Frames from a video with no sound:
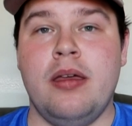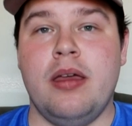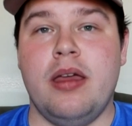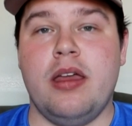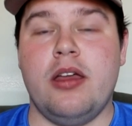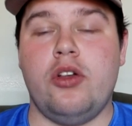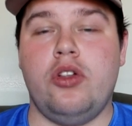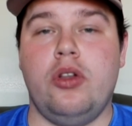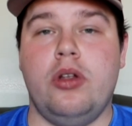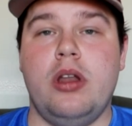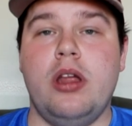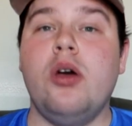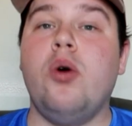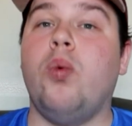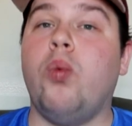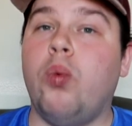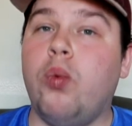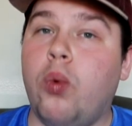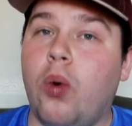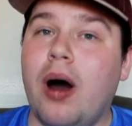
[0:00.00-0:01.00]
including
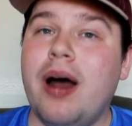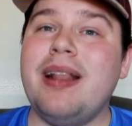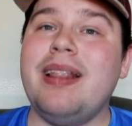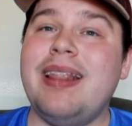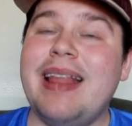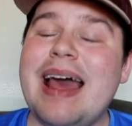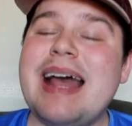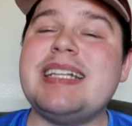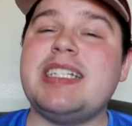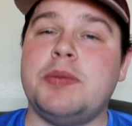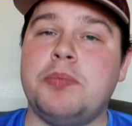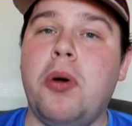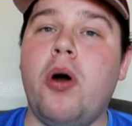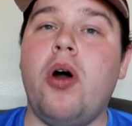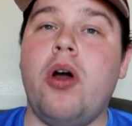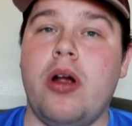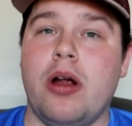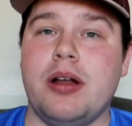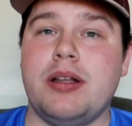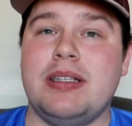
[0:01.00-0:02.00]
one last
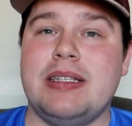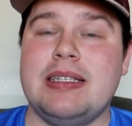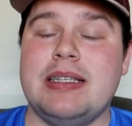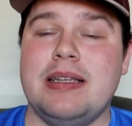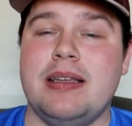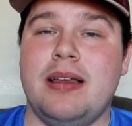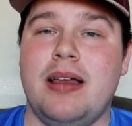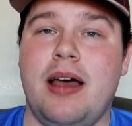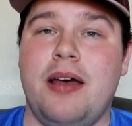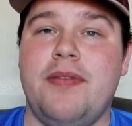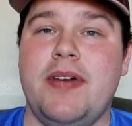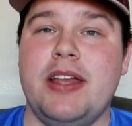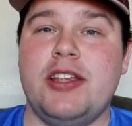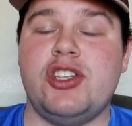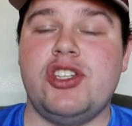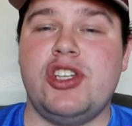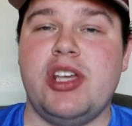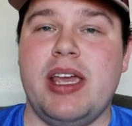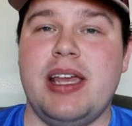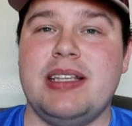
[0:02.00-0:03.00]
part of
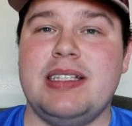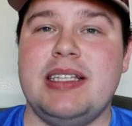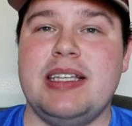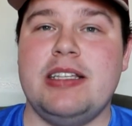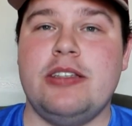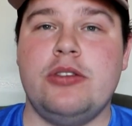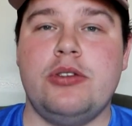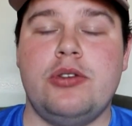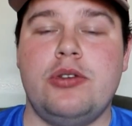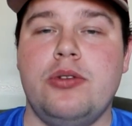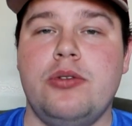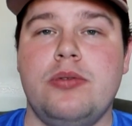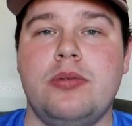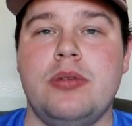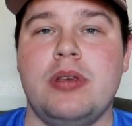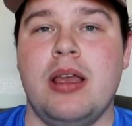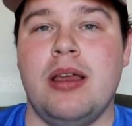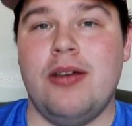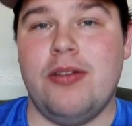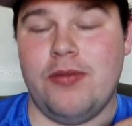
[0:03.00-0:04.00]
HJN Season 2